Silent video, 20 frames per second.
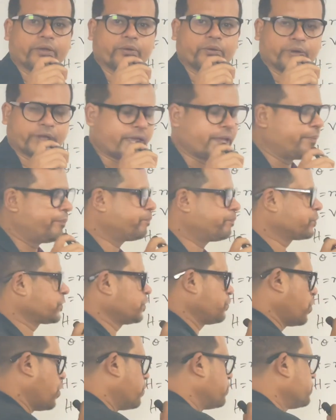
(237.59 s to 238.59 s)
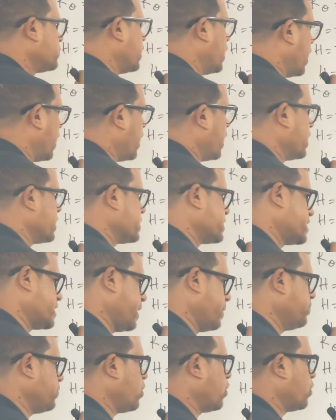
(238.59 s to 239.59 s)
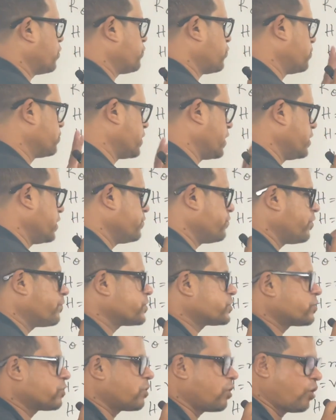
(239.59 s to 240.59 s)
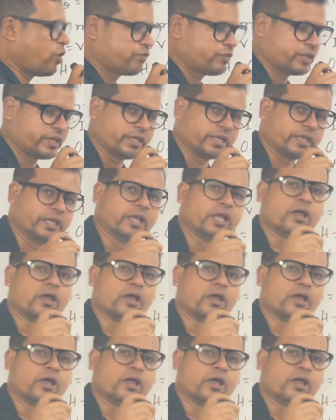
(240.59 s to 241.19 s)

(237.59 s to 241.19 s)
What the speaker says: Okay, from the step or from the information of any